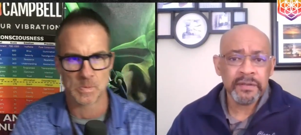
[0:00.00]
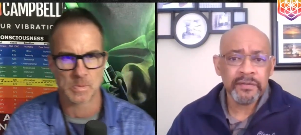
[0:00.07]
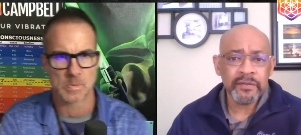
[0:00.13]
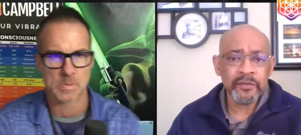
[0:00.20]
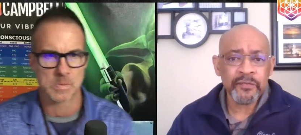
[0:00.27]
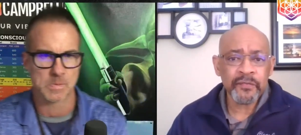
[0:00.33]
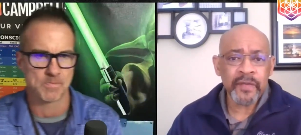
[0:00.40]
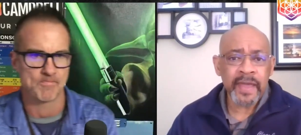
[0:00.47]
Speaker 1: the
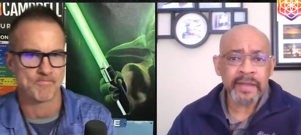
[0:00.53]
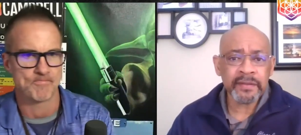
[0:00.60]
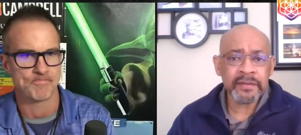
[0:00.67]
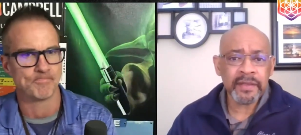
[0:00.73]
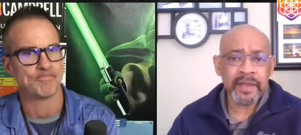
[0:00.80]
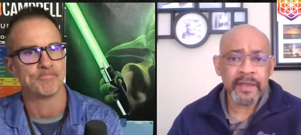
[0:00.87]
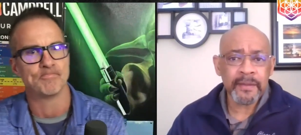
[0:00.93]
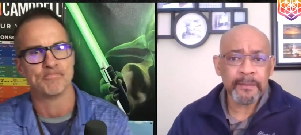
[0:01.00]
fact
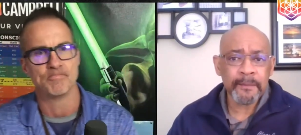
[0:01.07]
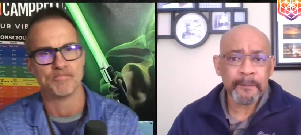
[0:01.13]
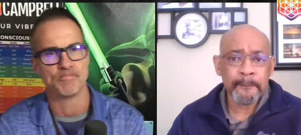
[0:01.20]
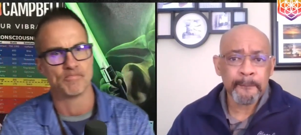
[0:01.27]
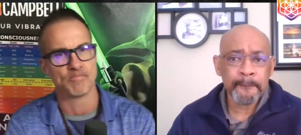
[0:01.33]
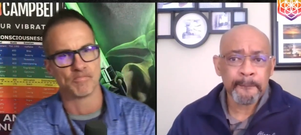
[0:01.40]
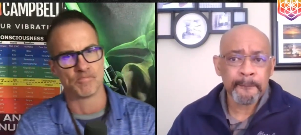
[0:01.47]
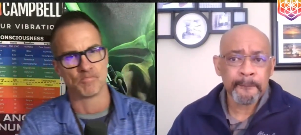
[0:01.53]
that
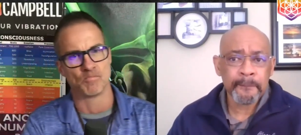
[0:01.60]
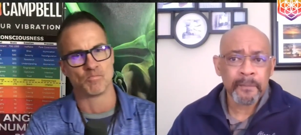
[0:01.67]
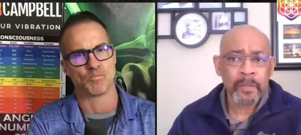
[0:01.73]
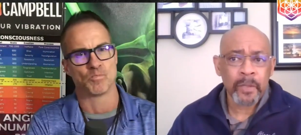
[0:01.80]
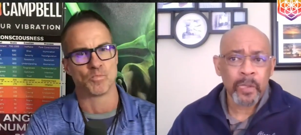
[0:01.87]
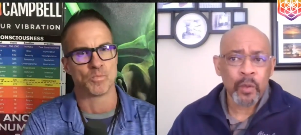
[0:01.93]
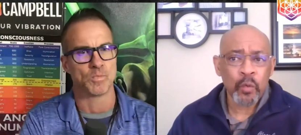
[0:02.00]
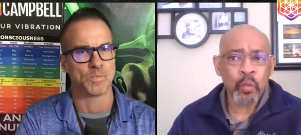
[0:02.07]

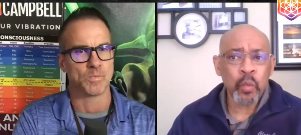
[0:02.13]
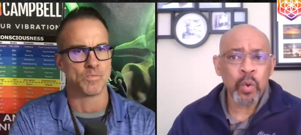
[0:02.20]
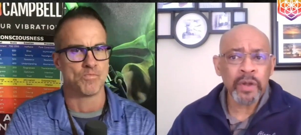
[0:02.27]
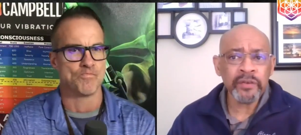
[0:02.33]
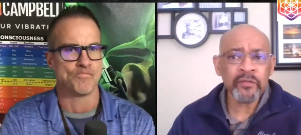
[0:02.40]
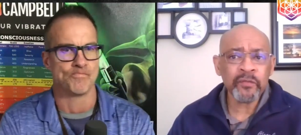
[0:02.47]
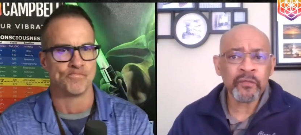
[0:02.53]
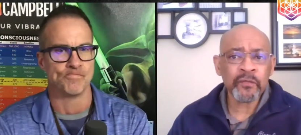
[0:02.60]
what